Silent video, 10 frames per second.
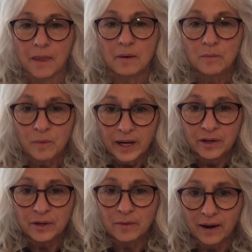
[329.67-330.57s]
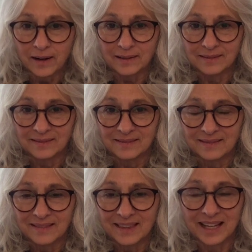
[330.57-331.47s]
where you are.
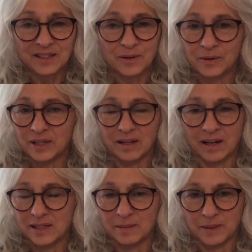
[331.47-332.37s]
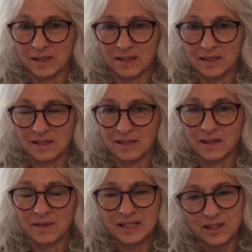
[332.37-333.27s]
That's only God's business.
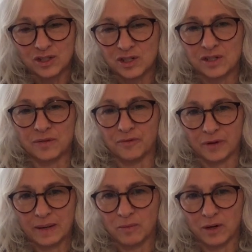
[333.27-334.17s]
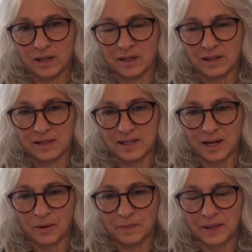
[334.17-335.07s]
This is just a framework to
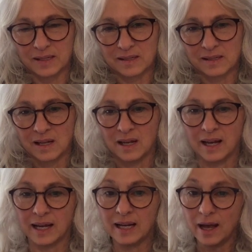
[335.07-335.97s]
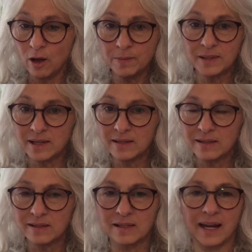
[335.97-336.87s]
help us." And it helps
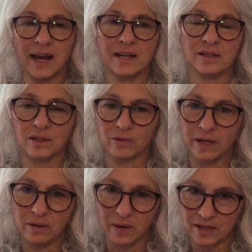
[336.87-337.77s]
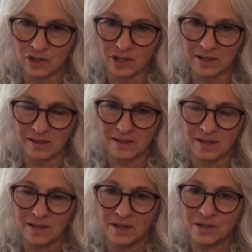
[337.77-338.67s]
us to ask great questions
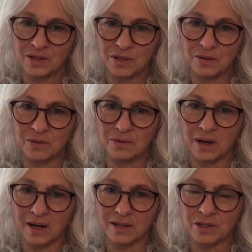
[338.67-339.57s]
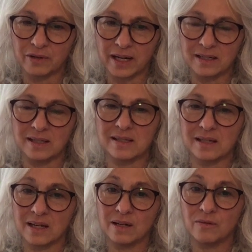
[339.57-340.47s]
to our directees.
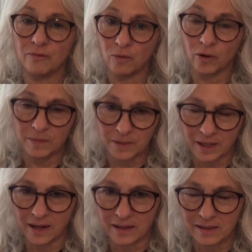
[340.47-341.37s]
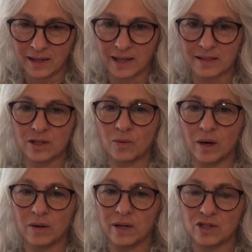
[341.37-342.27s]
It informs us as to
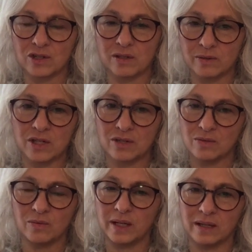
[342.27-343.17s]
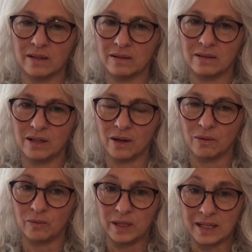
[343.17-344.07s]
what questions we
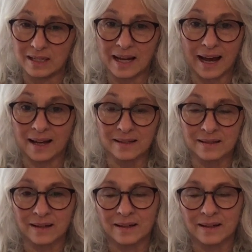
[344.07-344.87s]
need to ask